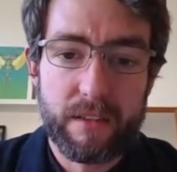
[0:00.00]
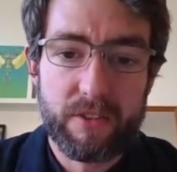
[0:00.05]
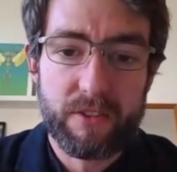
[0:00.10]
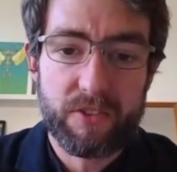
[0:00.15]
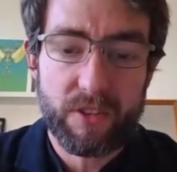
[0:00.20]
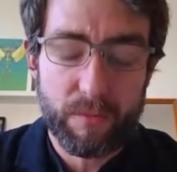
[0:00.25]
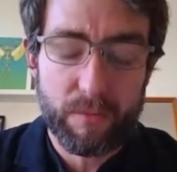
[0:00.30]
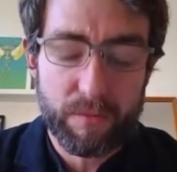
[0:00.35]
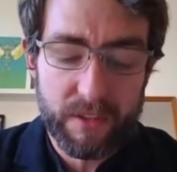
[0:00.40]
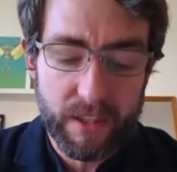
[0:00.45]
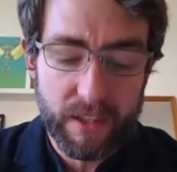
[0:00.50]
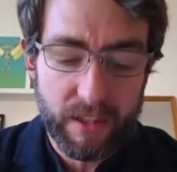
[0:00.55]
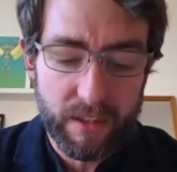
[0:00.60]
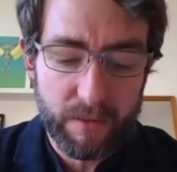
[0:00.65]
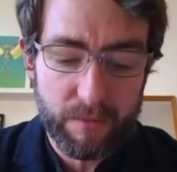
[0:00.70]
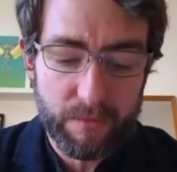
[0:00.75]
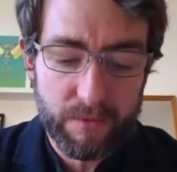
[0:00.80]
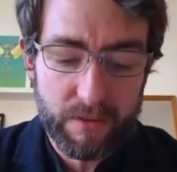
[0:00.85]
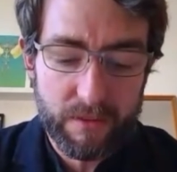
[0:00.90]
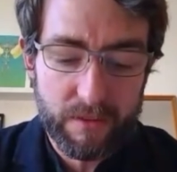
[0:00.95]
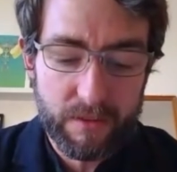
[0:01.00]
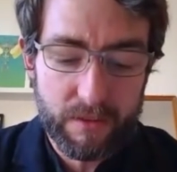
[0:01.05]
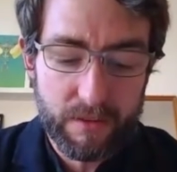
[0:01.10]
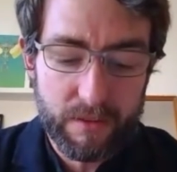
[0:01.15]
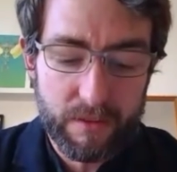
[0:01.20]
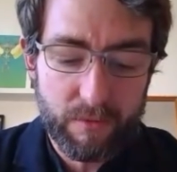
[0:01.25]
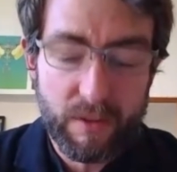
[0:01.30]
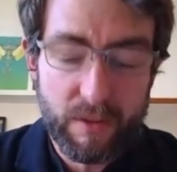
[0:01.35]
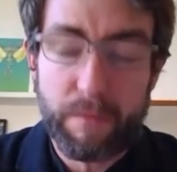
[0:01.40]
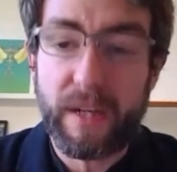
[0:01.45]
Sometimes
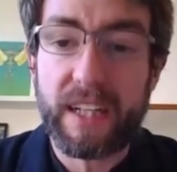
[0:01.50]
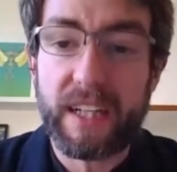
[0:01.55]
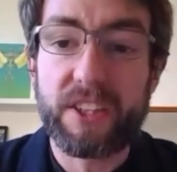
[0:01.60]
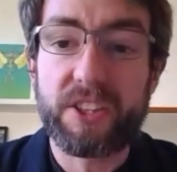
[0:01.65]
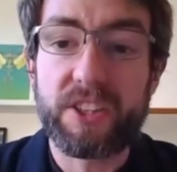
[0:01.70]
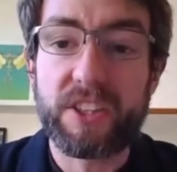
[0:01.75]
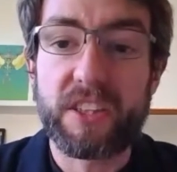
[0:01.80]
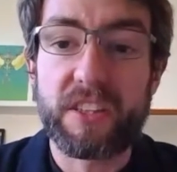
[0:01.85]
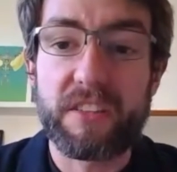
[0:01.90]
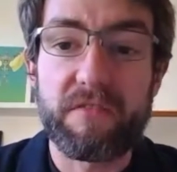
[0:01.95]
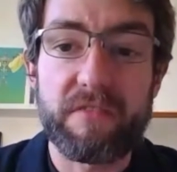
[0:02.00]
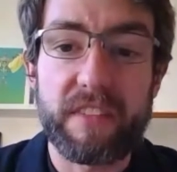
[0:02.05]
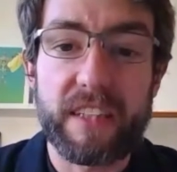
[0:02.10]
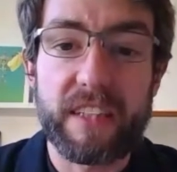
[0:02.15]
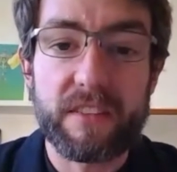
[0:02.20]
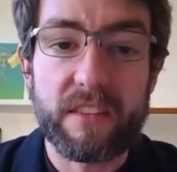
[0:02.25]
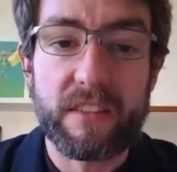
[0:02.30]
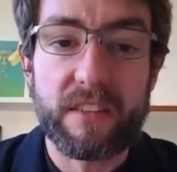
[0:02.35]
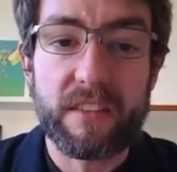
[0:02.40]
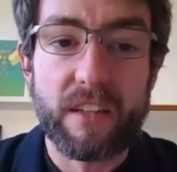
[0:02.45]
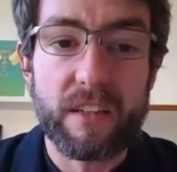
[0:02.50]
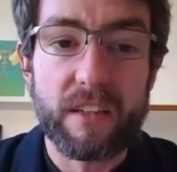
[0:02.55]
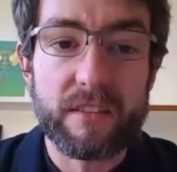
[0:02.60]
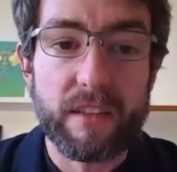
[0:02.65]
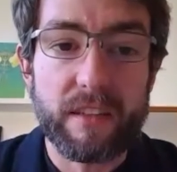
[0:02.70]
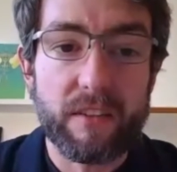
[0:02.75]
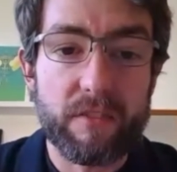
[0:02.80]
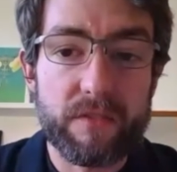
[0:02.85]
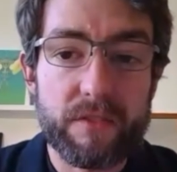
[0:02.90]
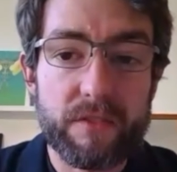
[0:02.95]
we manage to convince
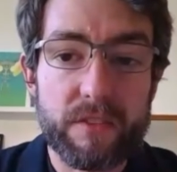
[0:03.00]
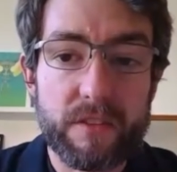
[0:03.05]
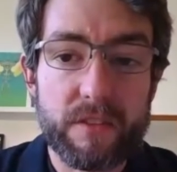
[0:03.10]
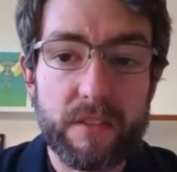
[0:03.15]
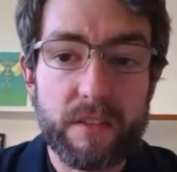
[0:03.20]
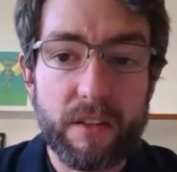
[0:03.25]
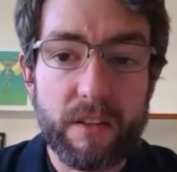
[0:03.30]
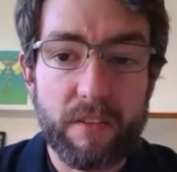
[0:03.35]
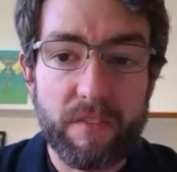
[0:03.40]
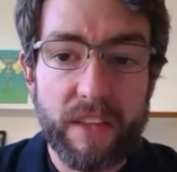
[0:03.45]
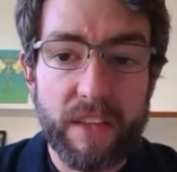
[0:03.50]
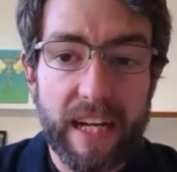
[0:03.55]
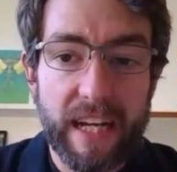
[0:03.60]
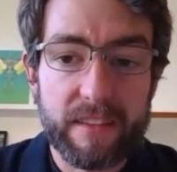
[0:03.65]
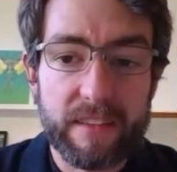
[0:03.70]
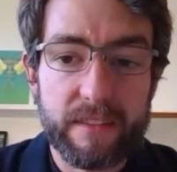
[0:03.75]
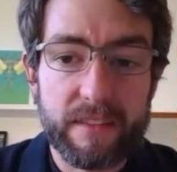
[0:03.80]
ourselves of that.